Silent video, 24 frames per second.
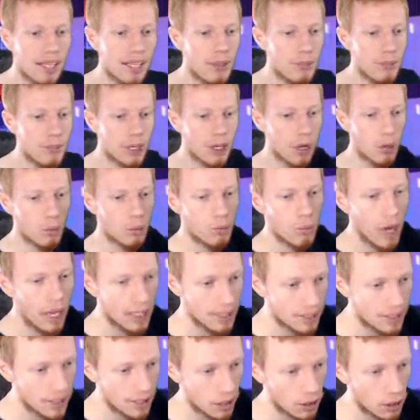here. We're going to go right
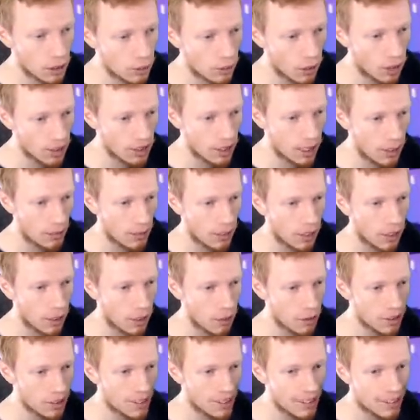stick across, and we're going to go
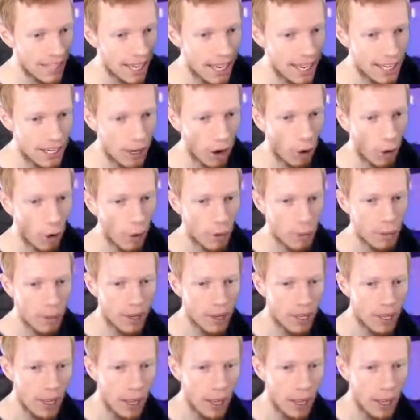stay home.